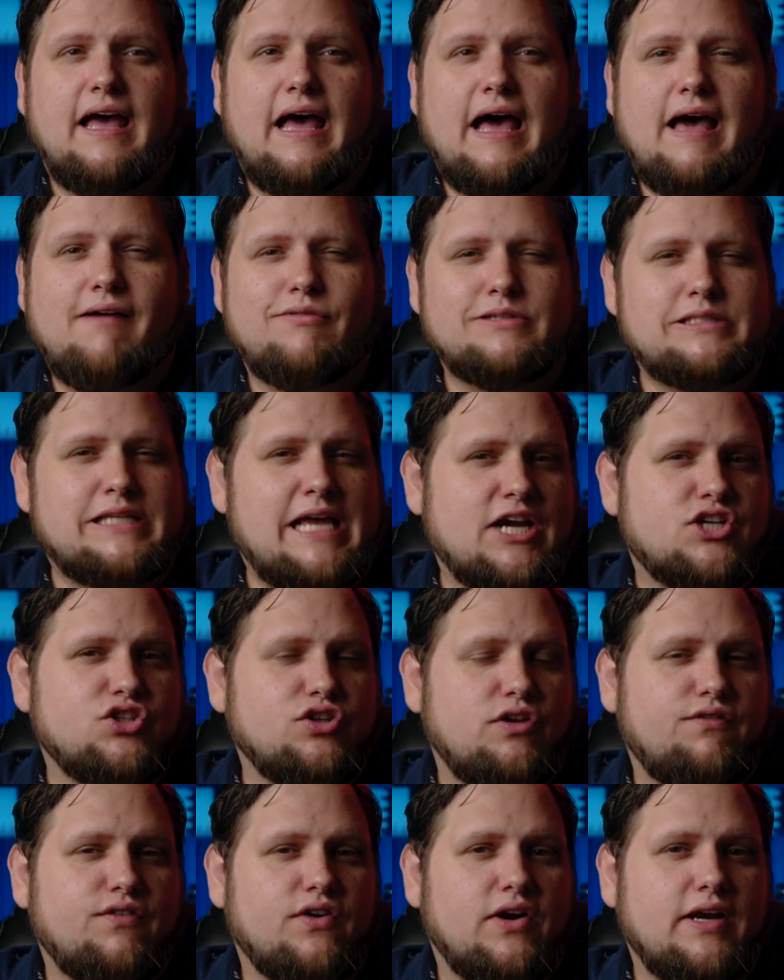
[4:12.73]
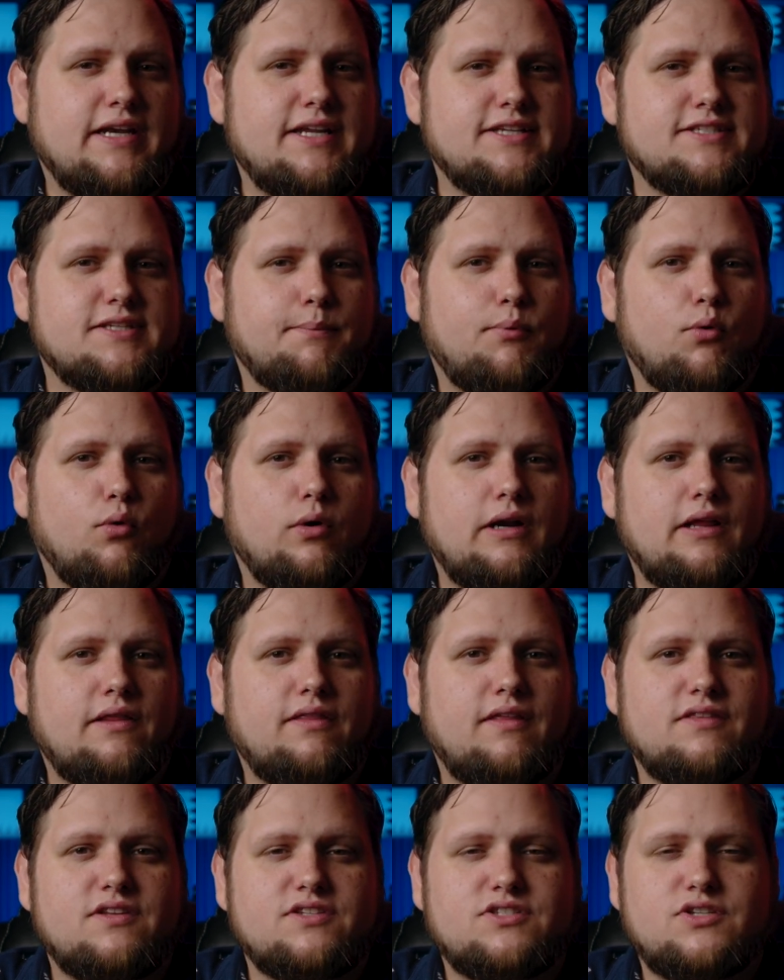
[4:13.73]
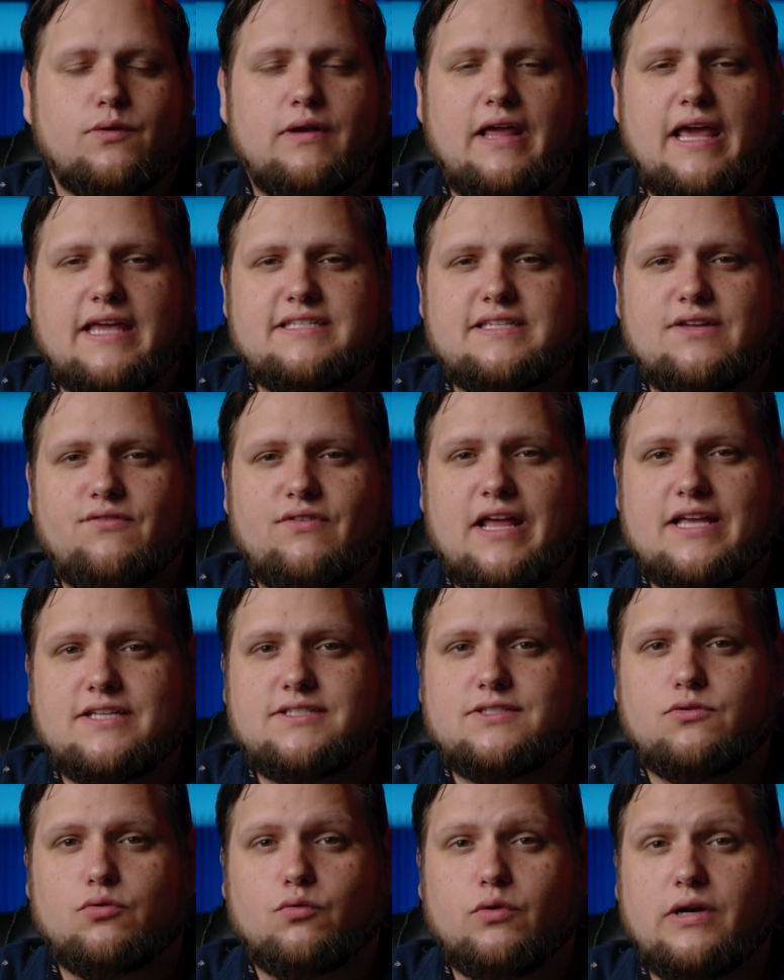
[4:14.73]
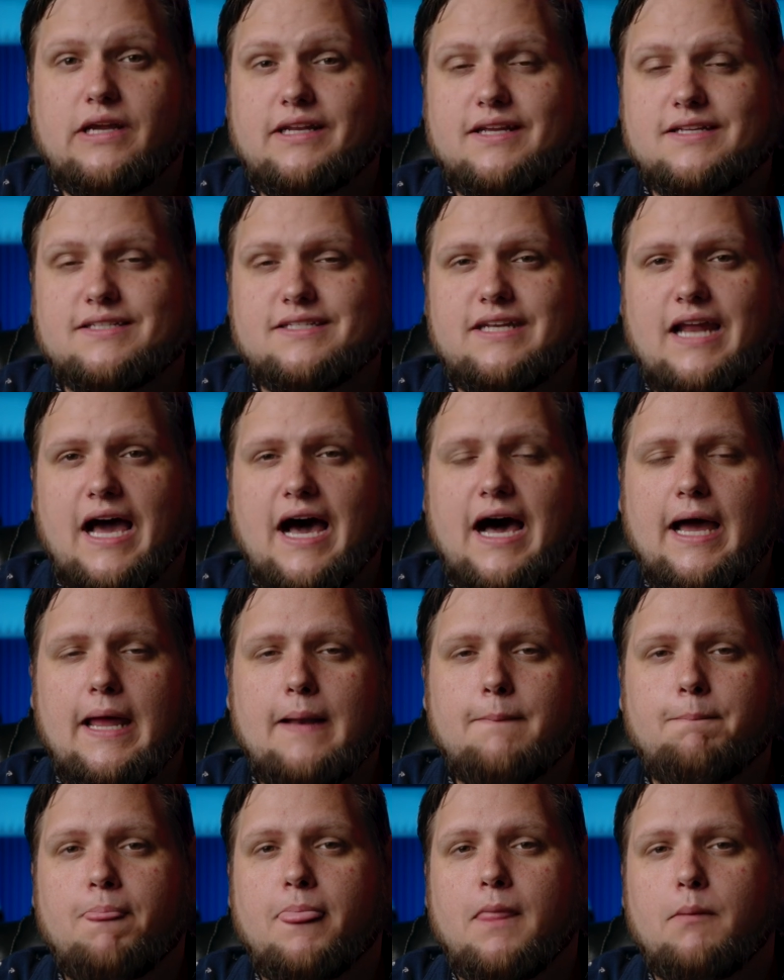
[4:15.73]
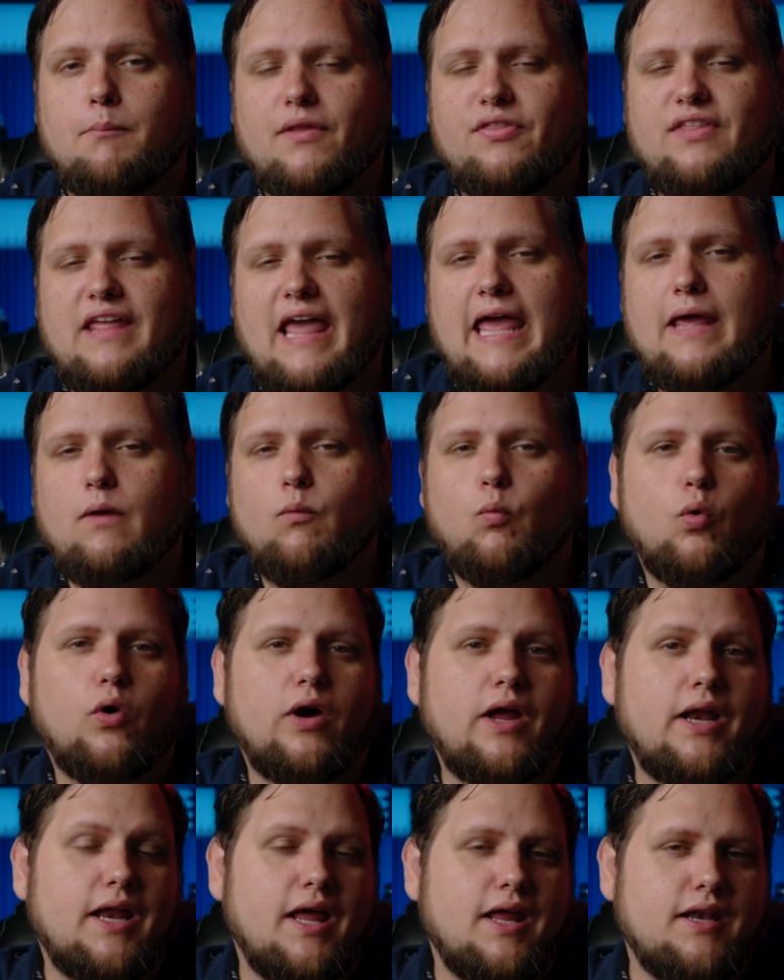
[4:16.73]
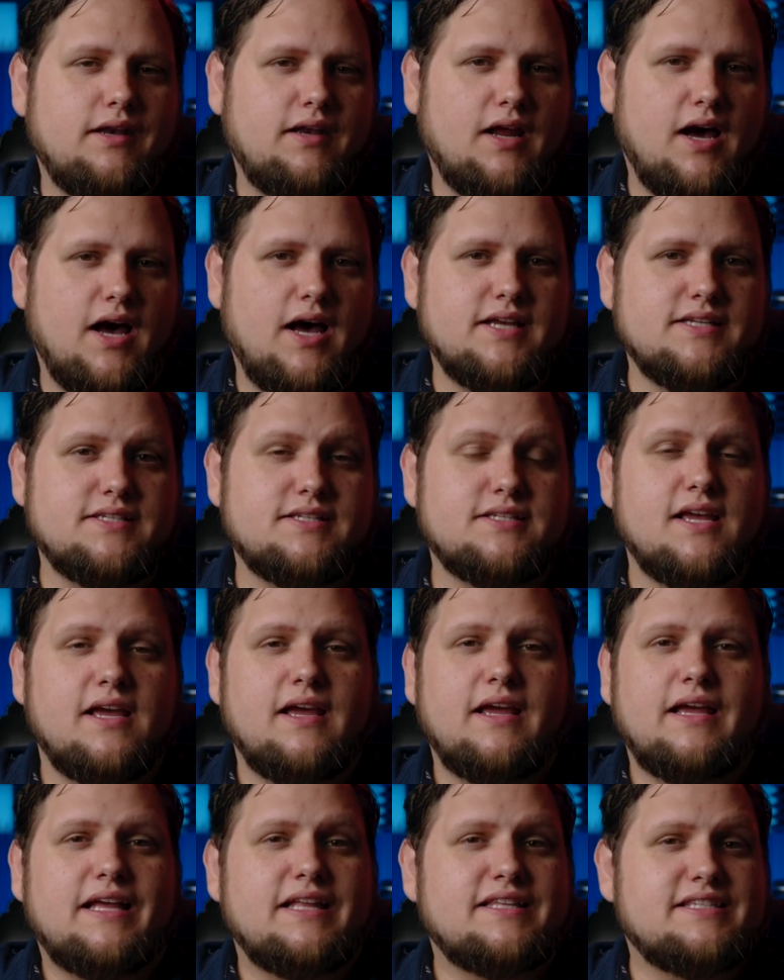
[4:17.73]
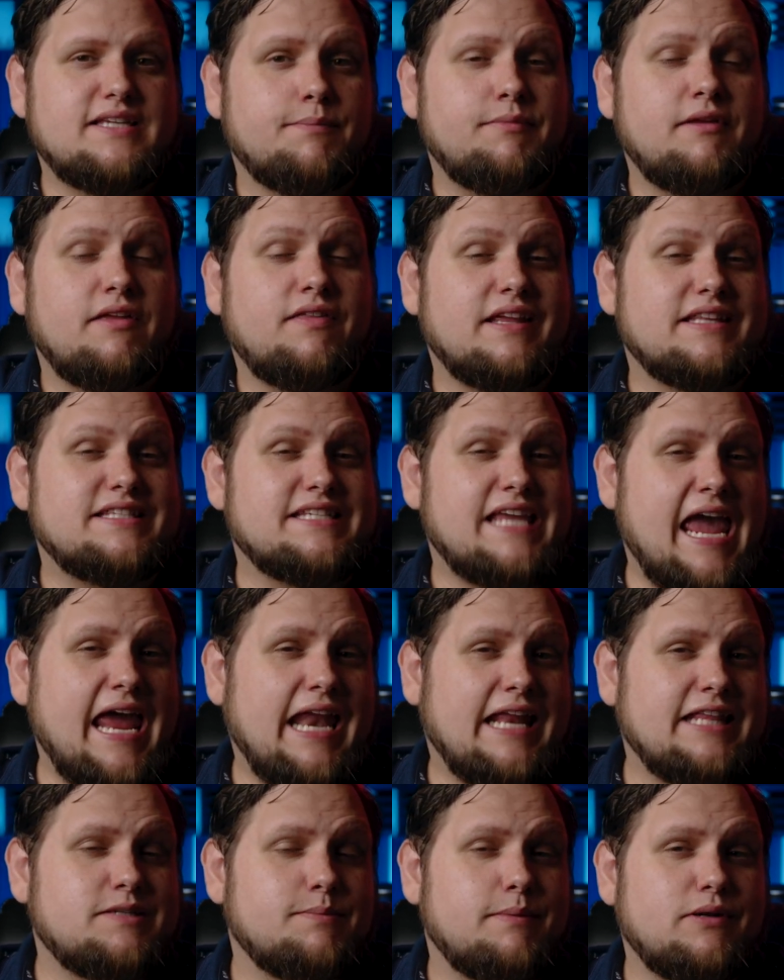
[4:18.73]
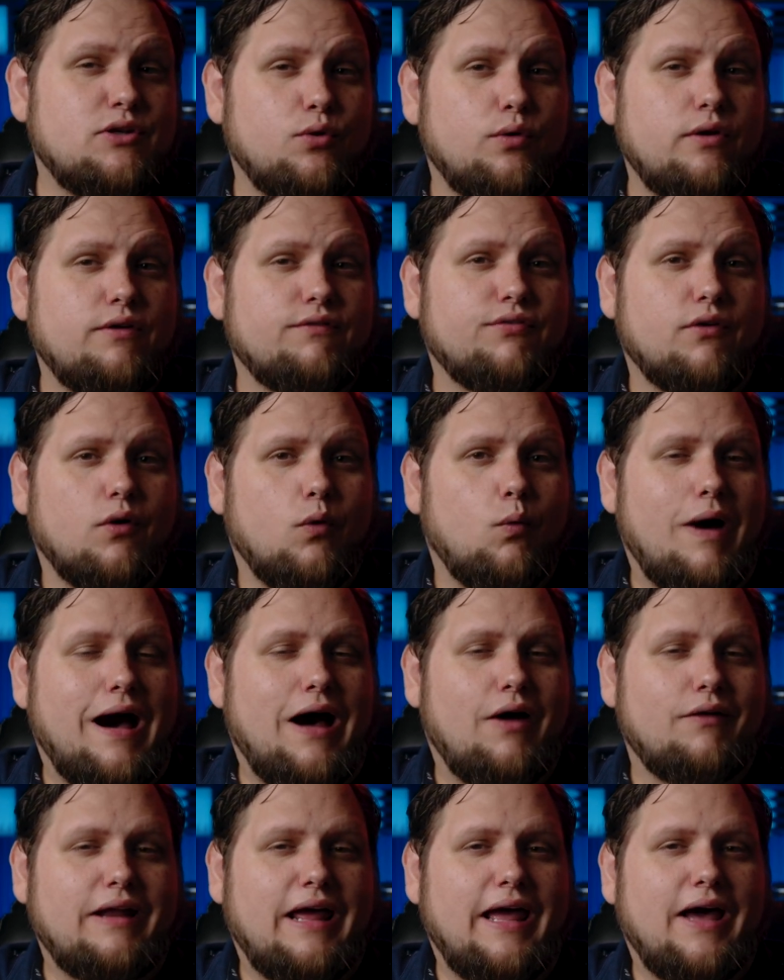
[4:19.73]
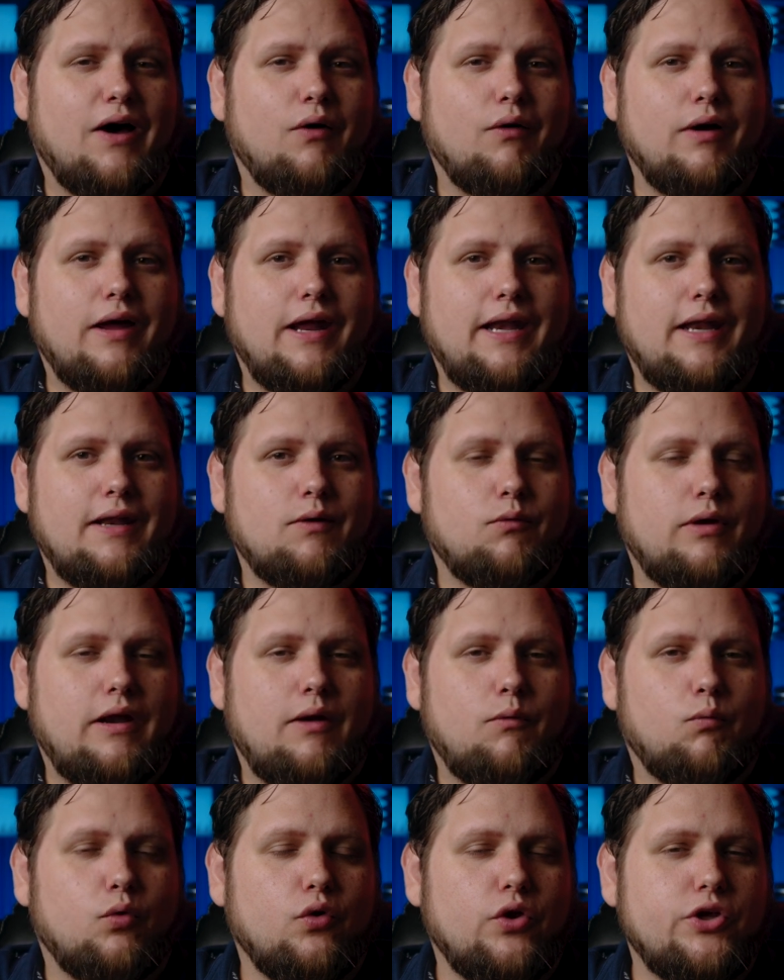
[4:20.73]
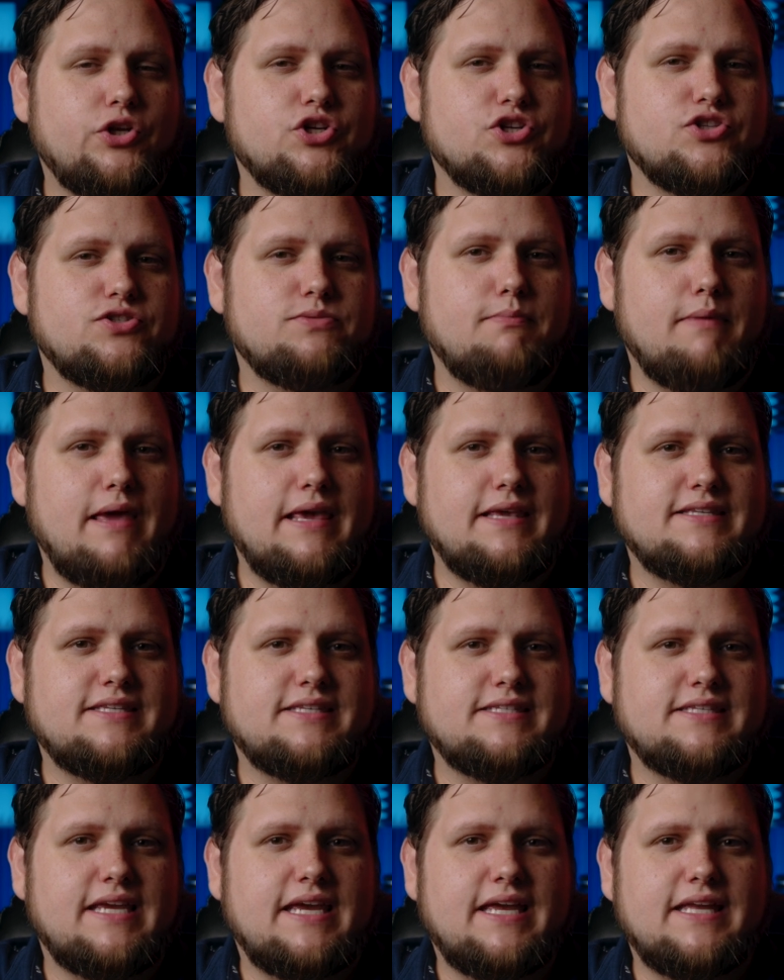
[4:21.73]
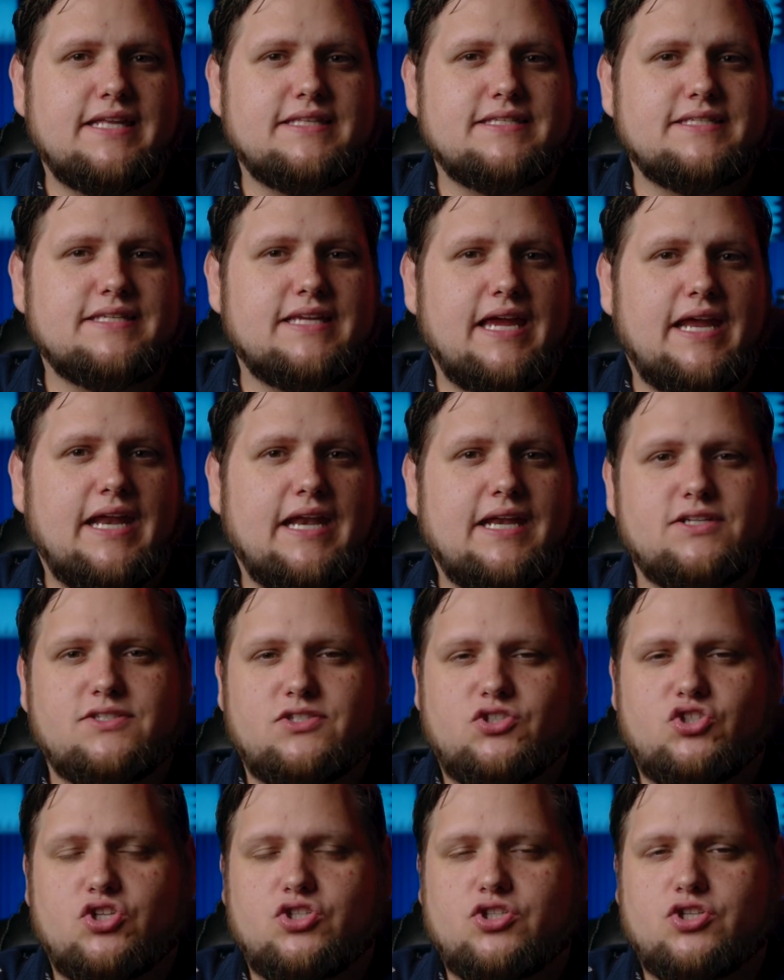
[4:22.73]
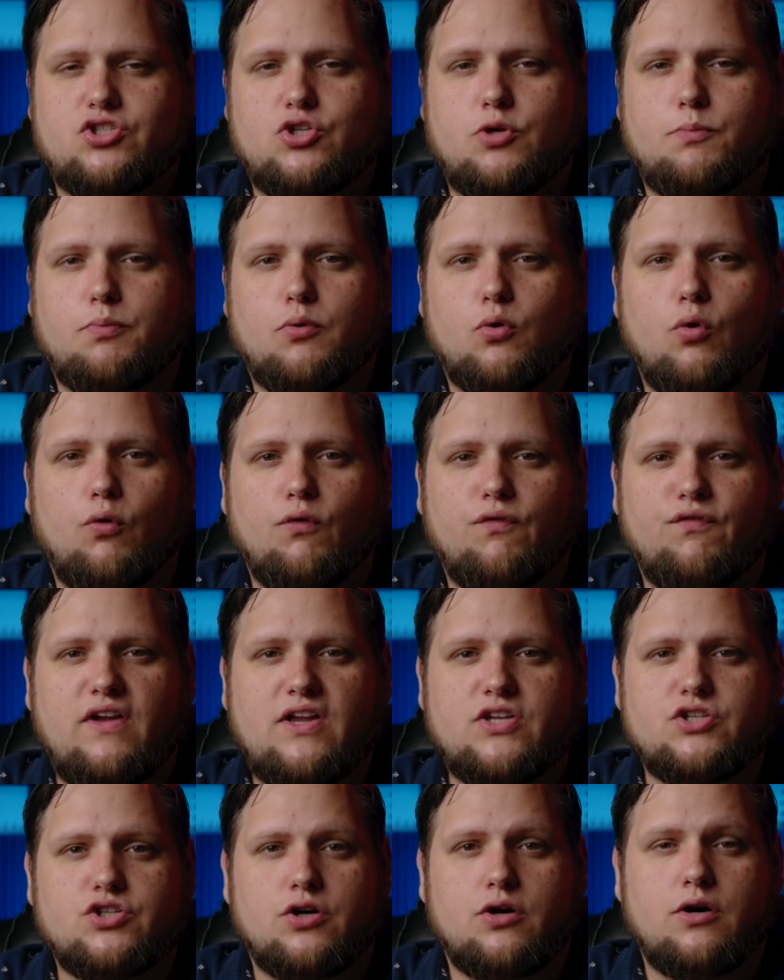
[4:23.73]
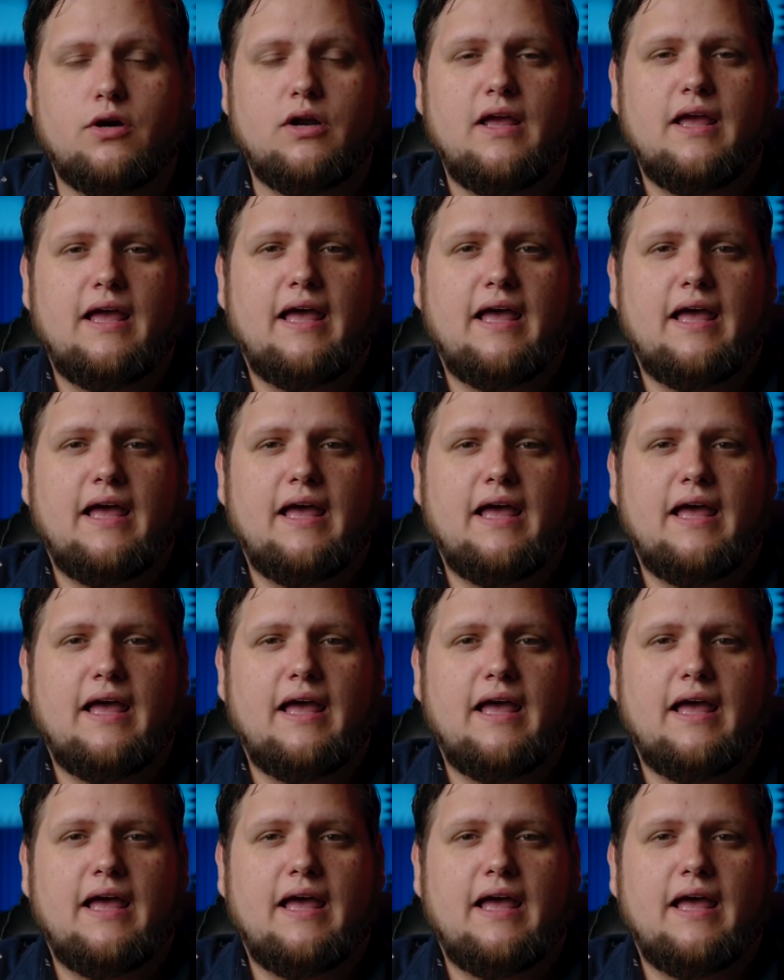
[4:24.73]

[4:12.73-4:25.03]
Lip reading: I was actually very disappointed that the Sony A7 S3 does not, but the A1 does. It's something that Canon's been doing for a while now, and it really just makes sense, and it's just a super cool feature.